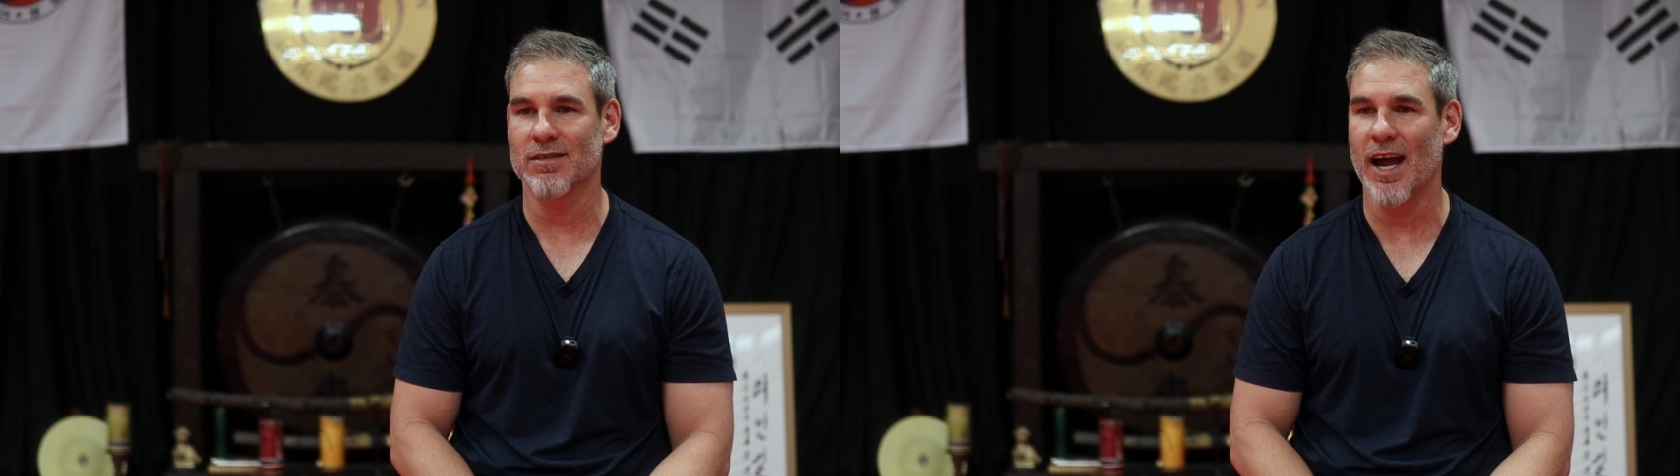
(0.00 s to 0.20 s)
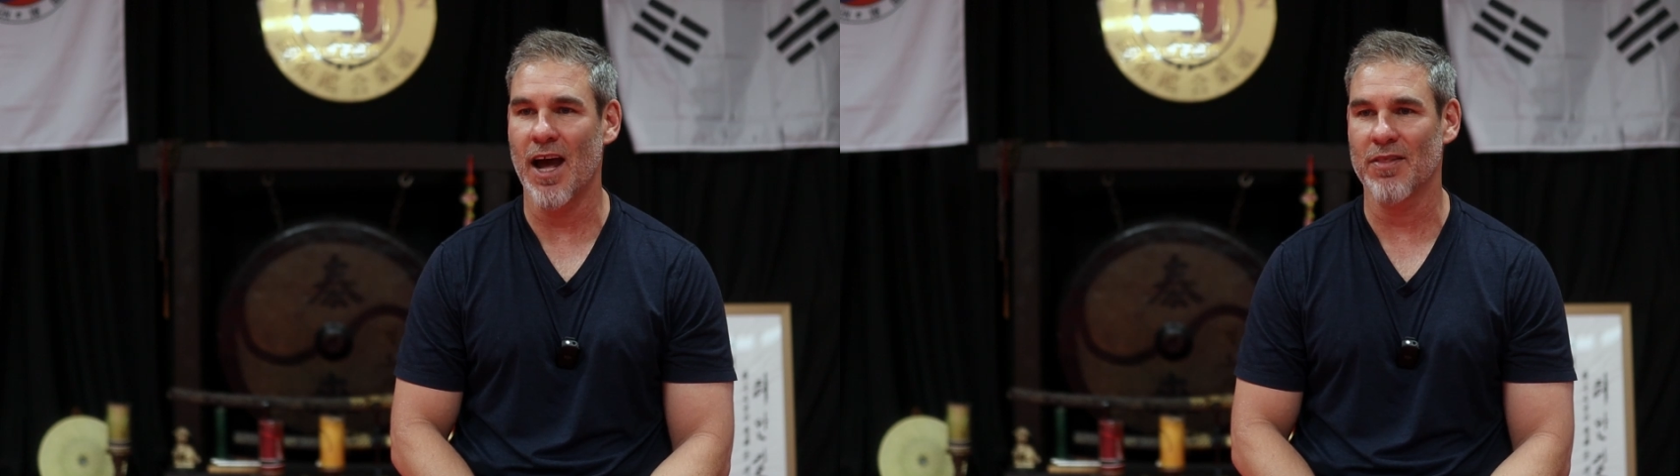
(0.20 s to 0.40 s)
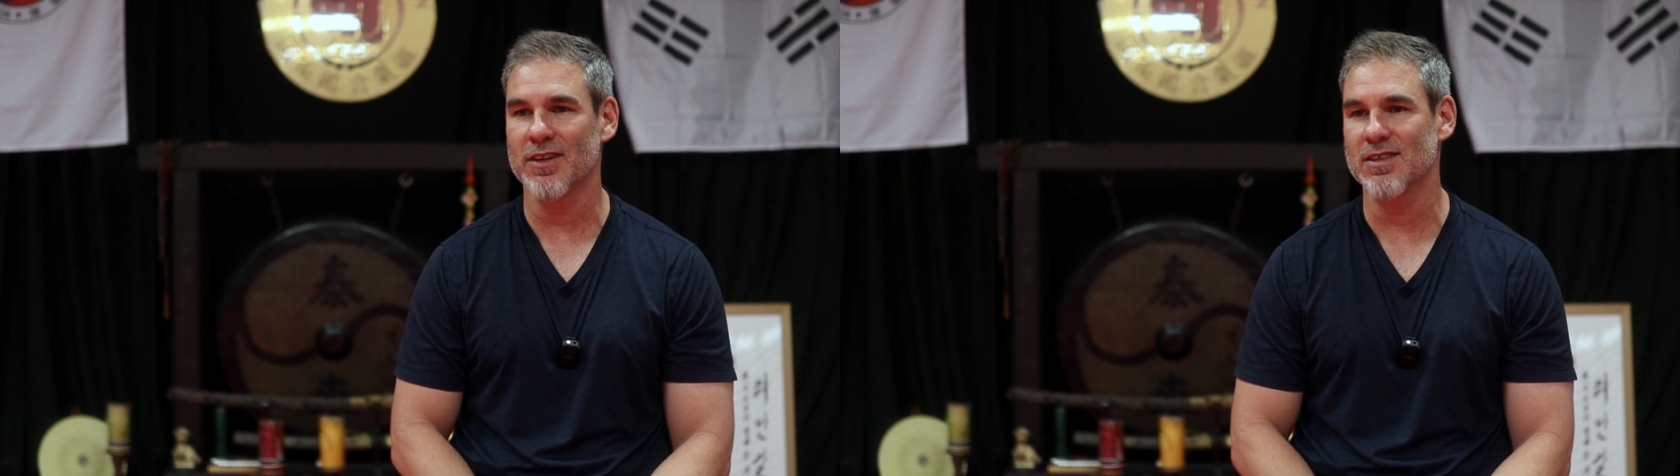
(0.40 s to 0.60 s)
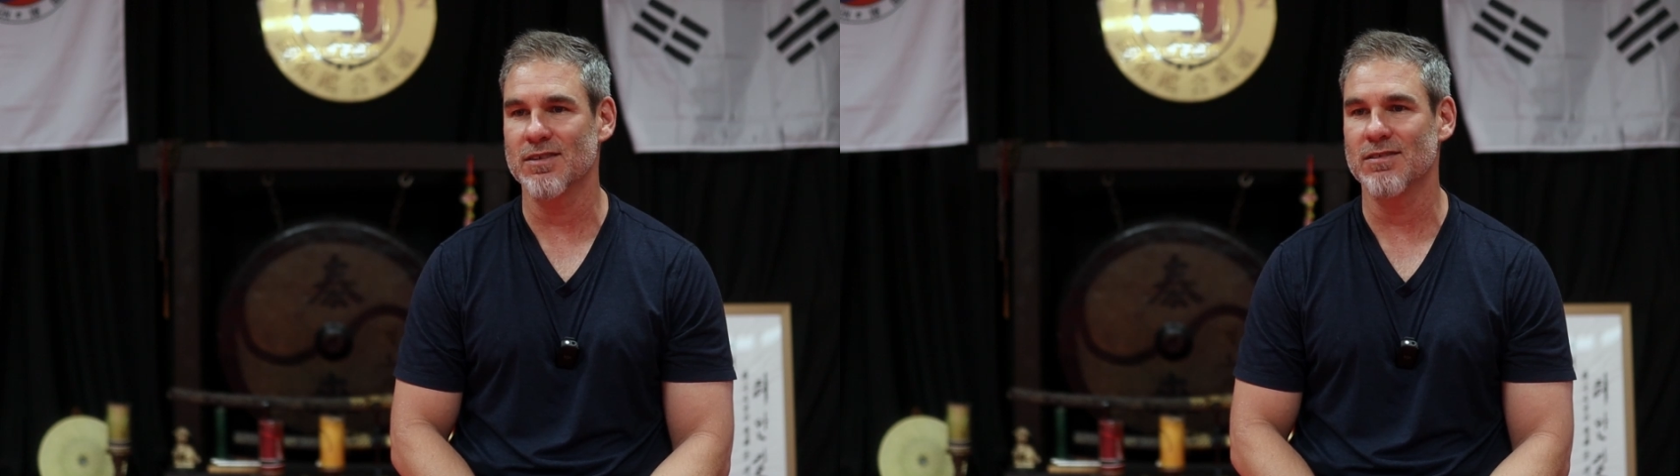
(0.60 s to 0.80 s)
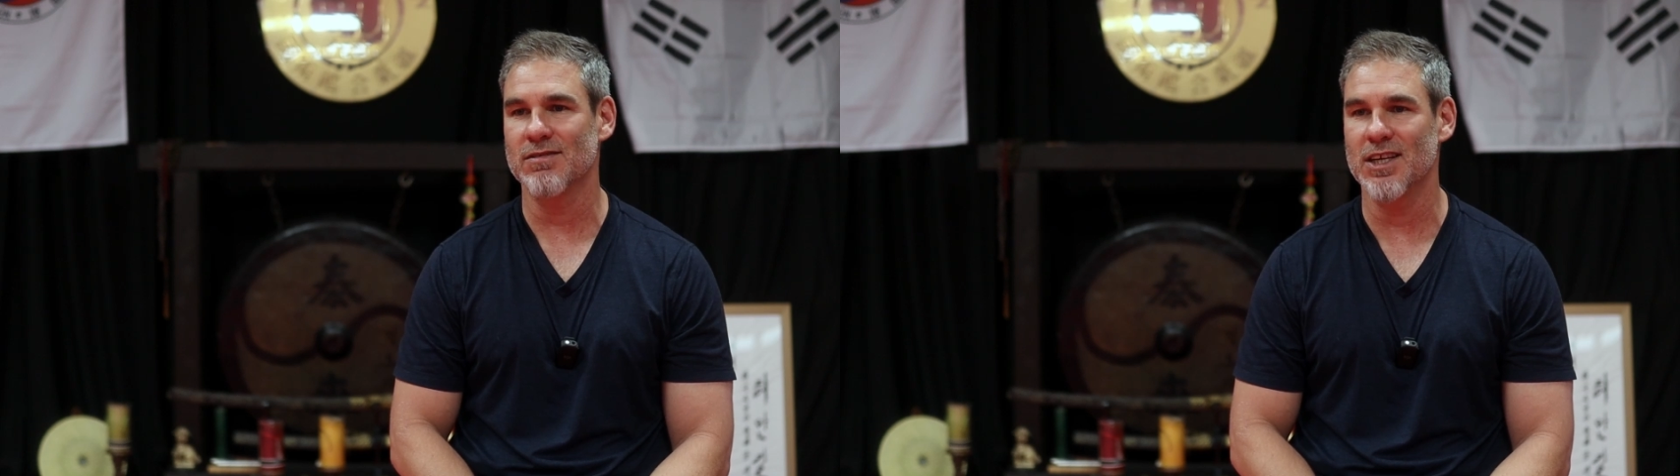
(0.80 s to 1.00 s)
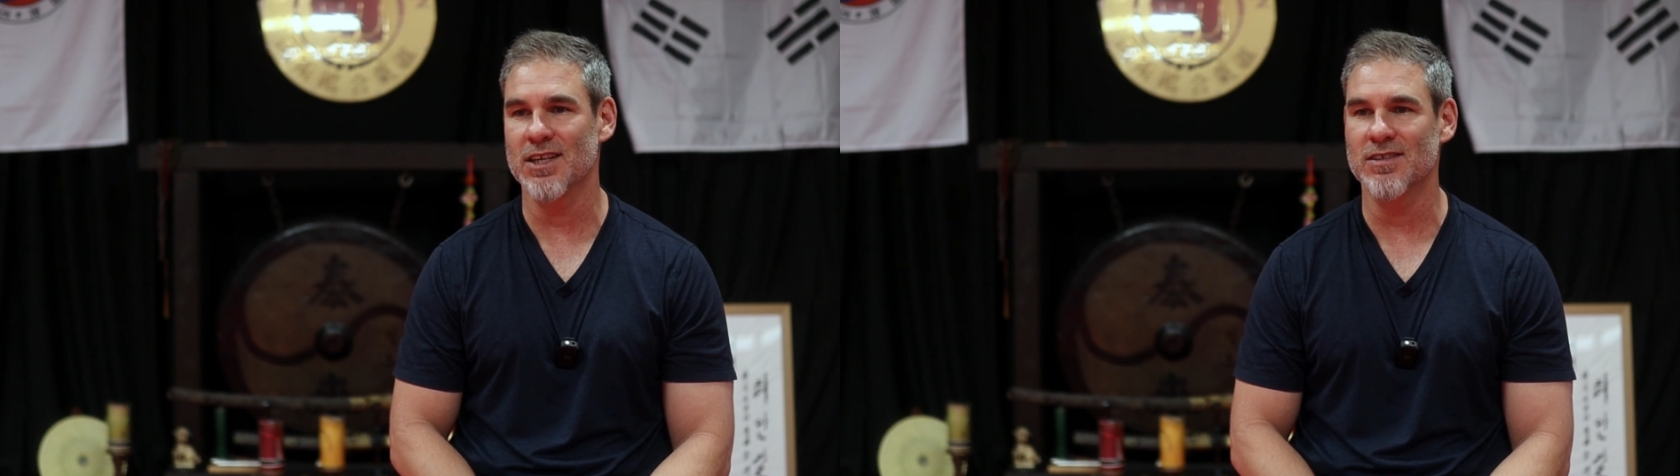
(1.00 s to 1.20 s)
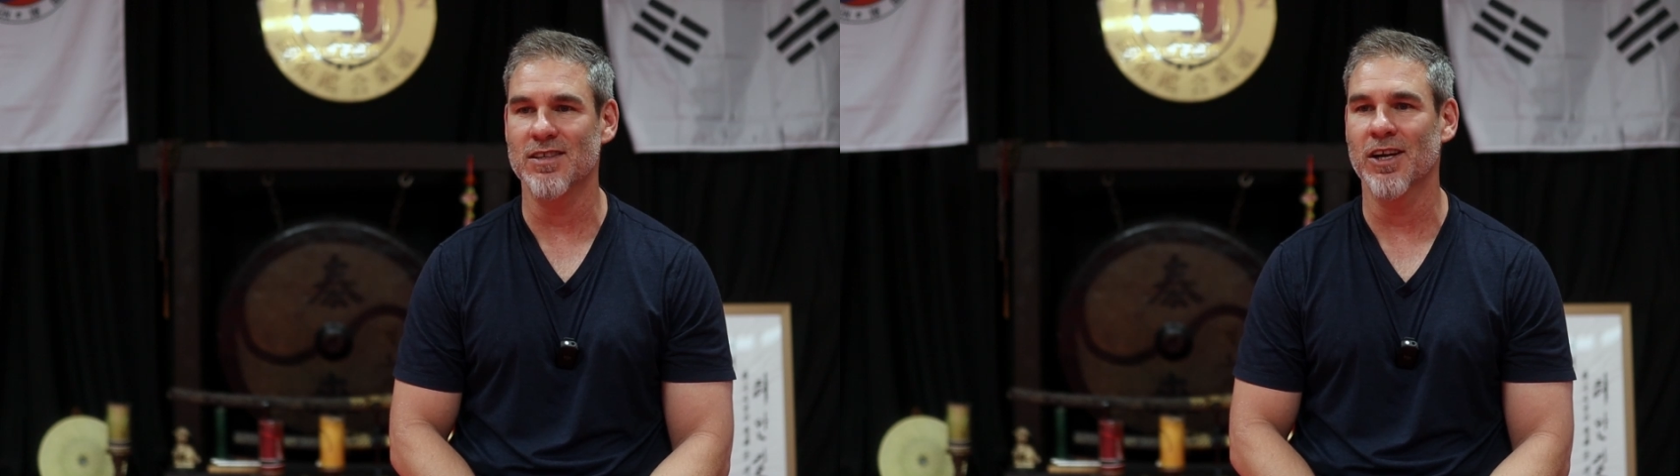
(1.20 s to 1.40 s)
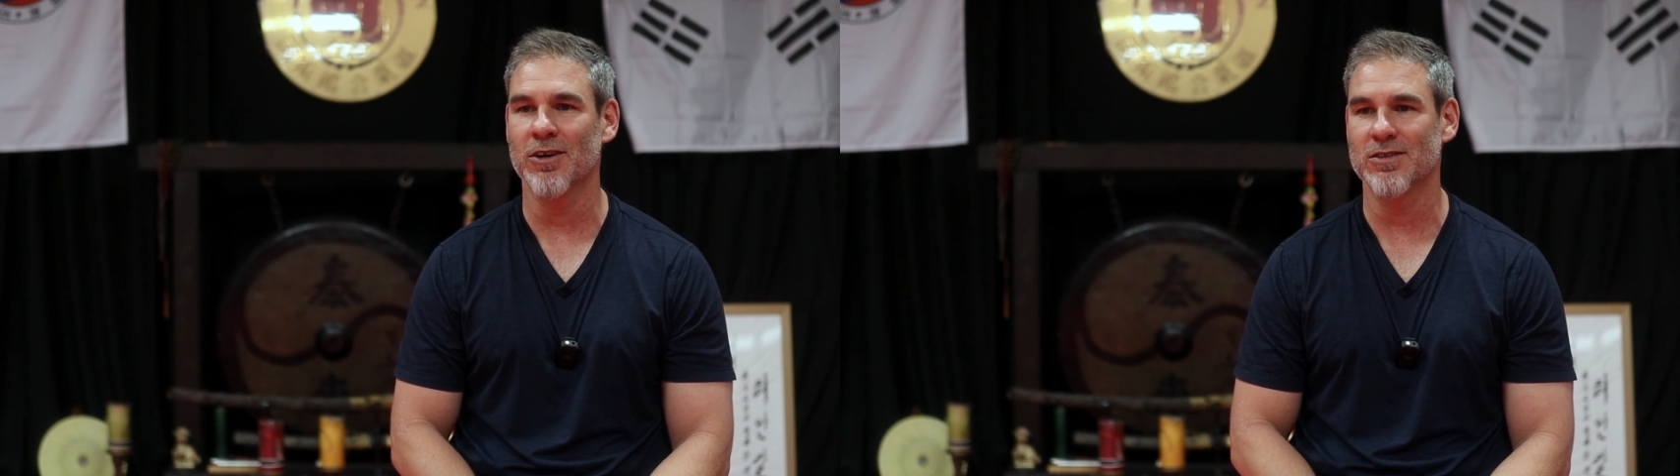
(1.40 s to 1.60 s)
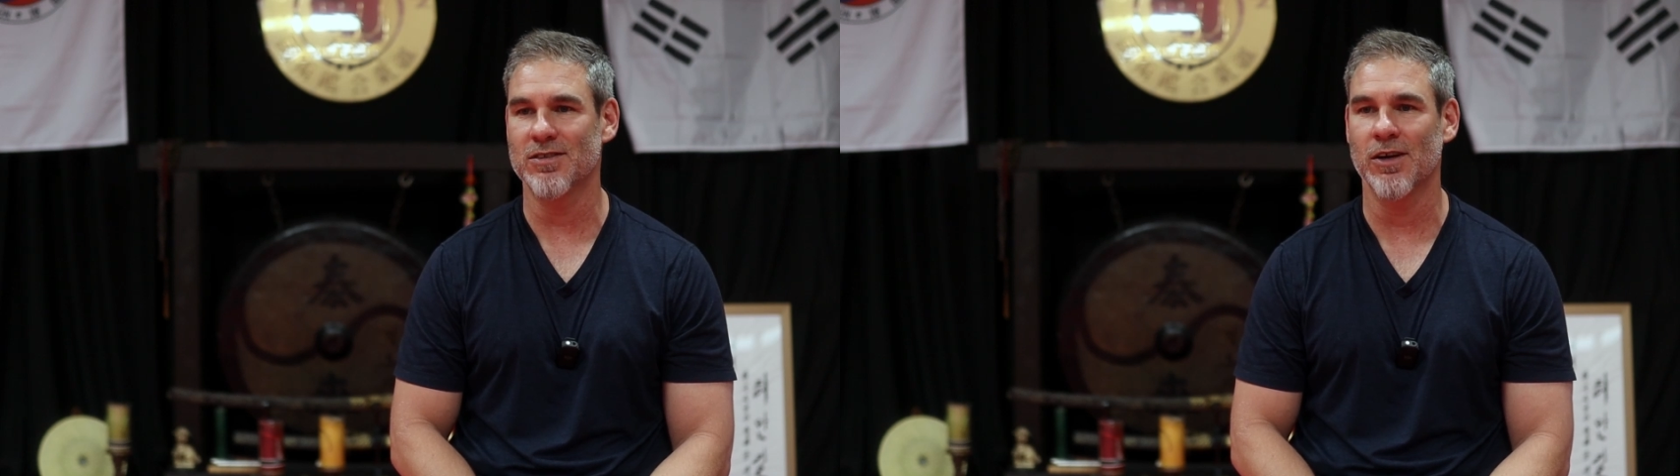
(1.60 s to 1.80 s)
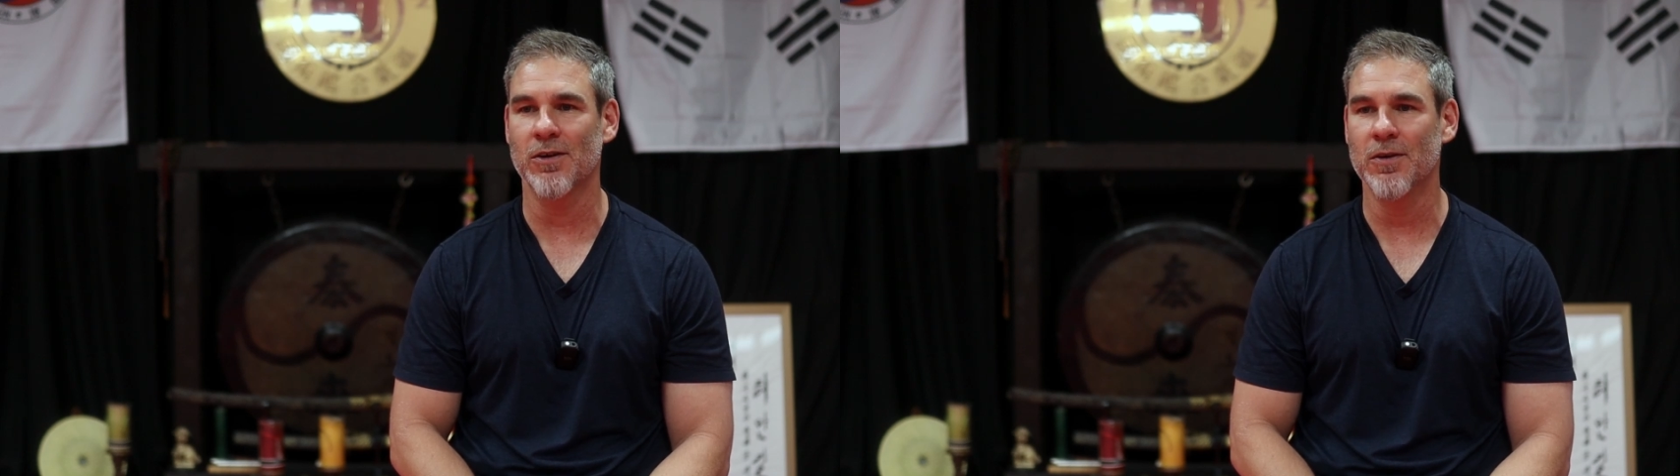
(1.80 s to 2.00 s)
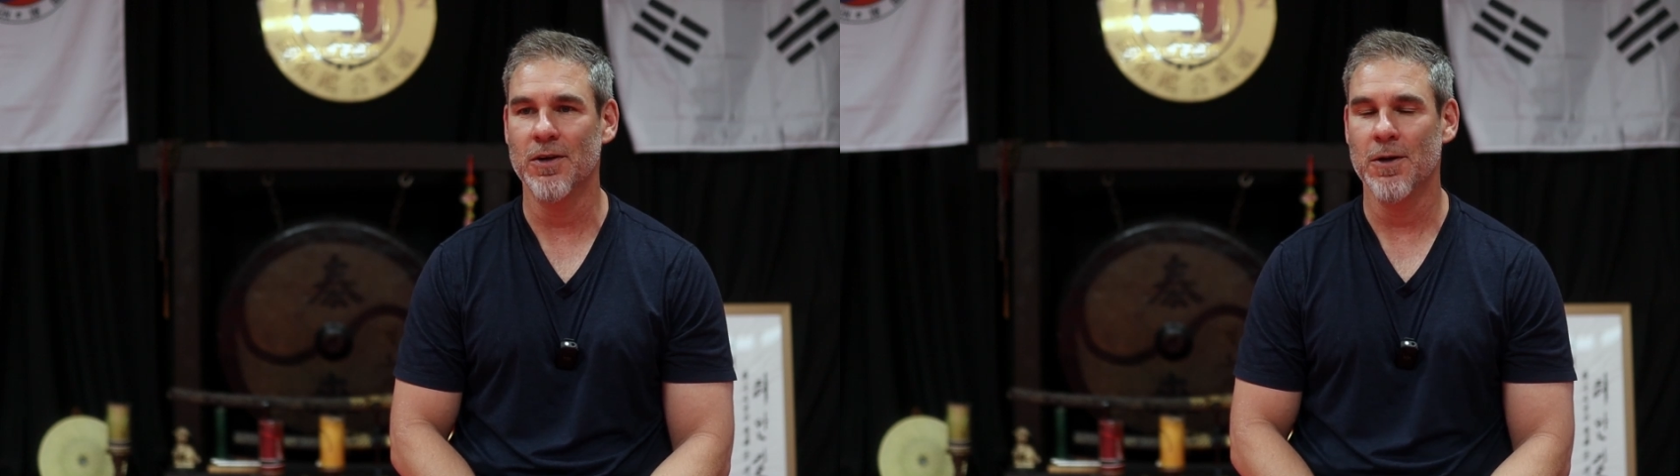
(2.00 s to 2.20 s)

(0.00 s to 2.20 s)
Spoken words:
the athlete kids, so